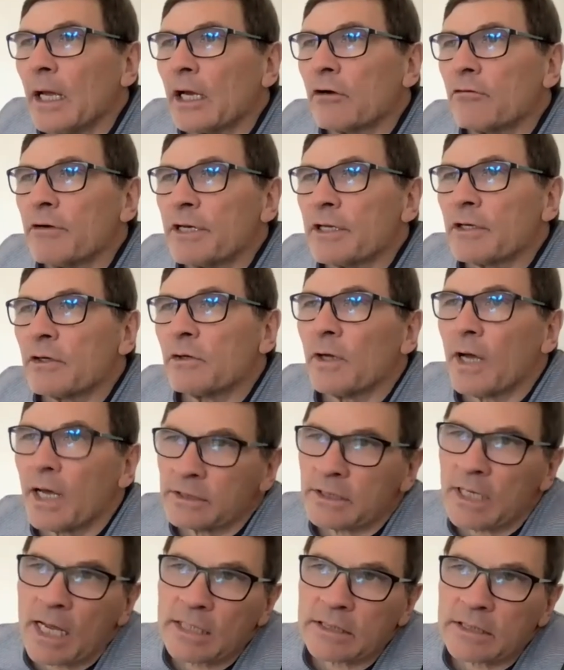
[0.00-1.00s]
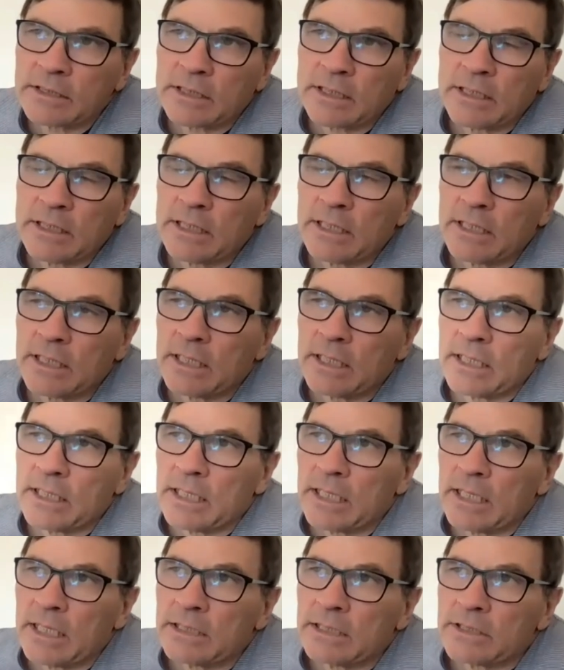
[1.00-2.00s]
critical has has
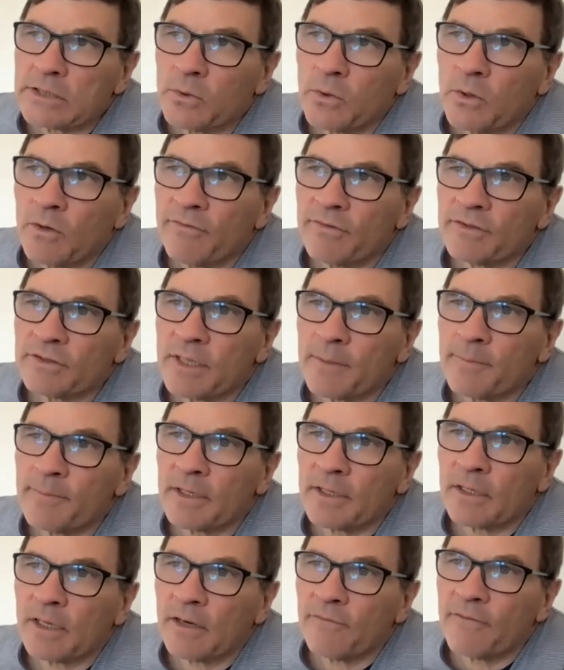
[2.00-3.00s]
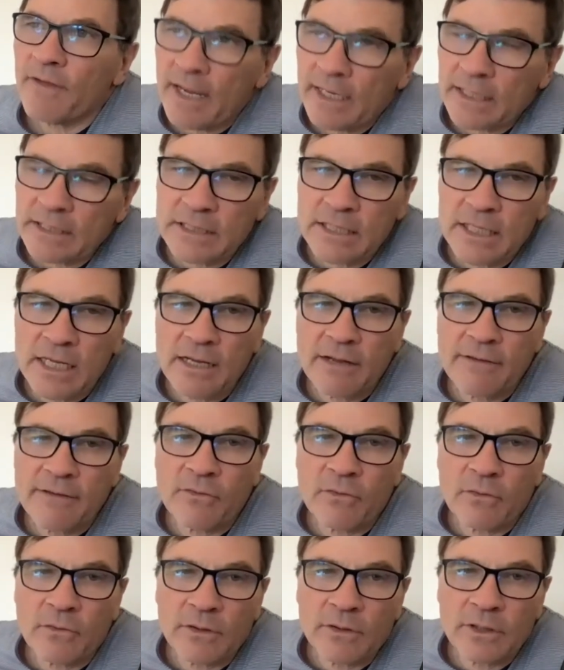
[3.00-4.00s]
is thought of as something kind of negative
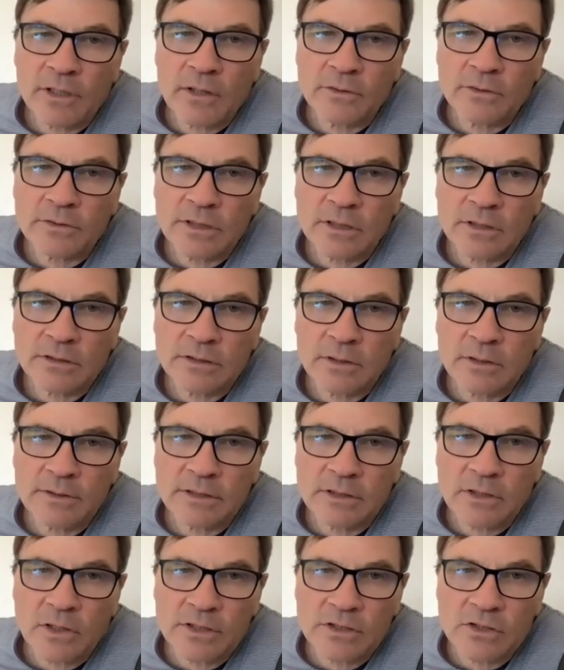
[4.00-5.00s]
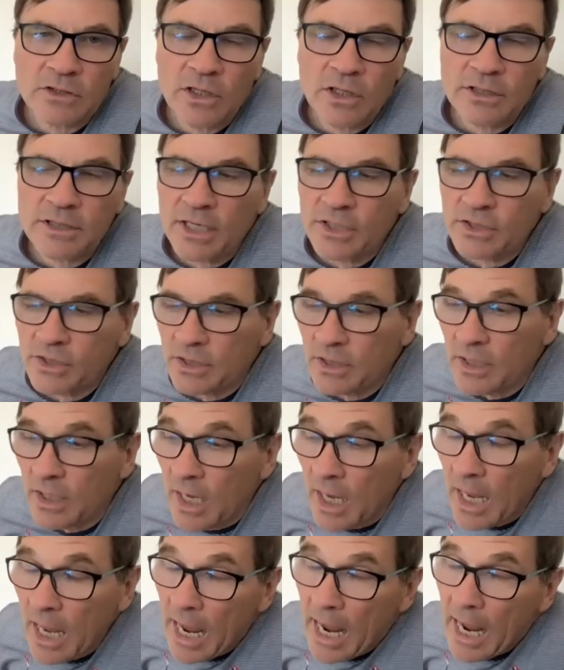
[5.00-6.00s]
or you know so so it's got this connotation
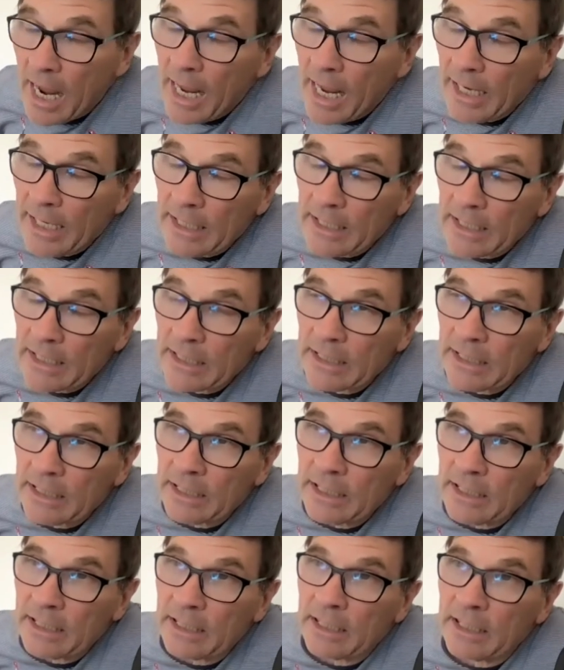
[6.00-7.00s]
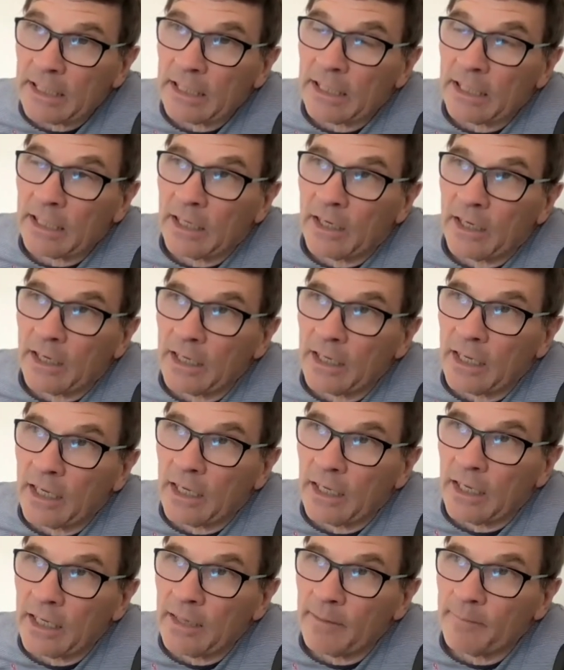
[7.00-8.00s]
and I,
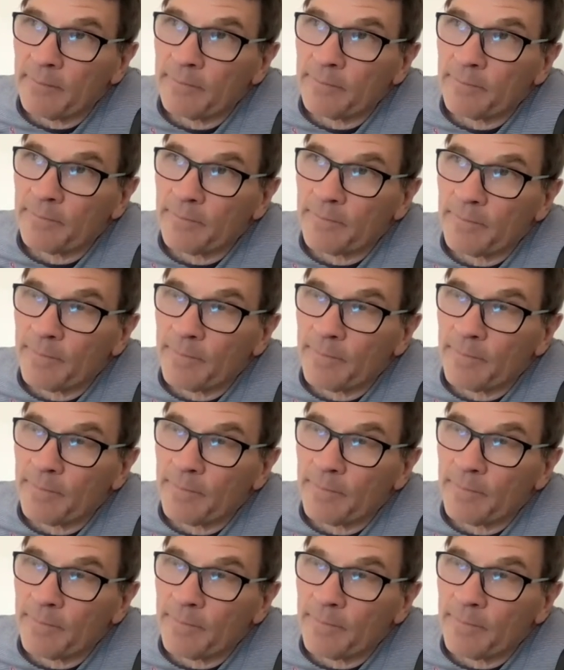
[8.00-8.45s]
I am